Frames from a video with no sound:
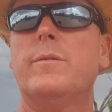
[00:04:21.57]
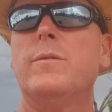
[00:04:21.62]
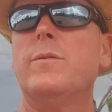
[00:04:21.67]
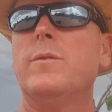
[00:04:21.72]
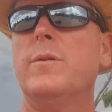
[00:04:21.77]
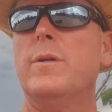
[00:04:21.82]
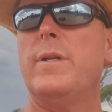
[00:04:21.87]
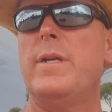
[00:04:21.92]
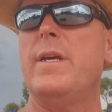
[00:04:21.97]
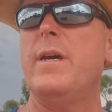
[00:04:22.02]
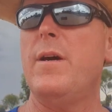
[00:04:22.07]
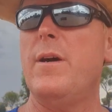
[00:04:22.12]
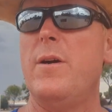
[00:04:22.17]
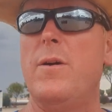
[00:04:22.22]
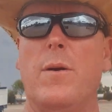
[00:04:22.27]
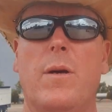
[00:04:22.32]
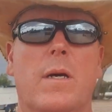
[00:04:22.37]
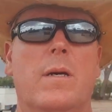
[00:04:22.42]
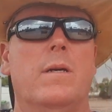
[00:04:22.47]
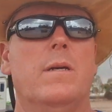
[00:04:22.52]

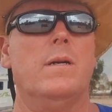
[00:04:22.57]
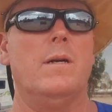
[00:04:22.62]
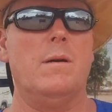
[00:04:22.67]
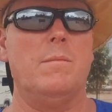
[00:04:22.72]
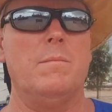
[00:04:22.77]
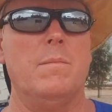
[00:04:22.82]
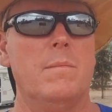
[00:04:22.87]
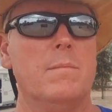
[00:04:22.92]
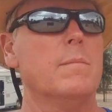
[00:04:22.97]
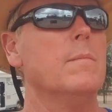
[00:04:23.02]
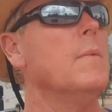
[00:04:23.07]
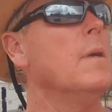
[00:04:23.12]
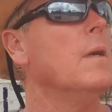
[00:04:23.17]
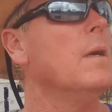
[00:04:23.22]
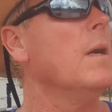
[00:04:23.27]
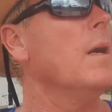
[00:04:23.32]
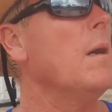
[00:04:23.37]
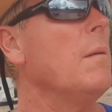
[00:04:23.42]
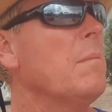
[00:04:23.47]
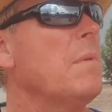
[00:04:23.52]
Righty-ho.
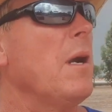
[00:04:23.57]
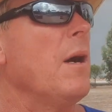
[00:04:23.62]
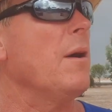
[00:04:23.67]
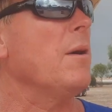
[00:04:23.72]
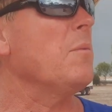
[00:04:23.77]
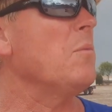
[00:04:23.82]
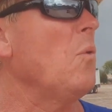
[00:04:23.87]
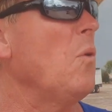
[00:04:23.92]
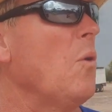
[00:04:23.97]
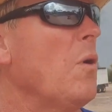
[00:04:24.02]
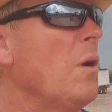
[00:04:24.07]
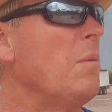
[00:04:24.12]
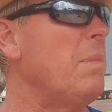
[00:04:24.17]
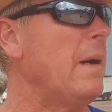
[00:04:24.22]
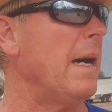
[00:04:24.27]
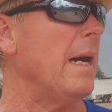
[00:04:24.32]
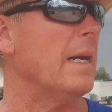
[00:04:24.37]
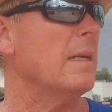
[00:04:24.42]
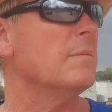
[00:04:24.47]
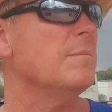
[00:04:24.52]
I'm going
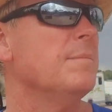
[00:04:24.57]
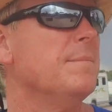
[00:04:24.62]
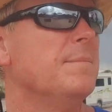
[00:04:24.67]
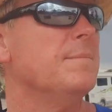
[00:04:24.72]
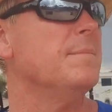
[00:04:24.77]
walkabout,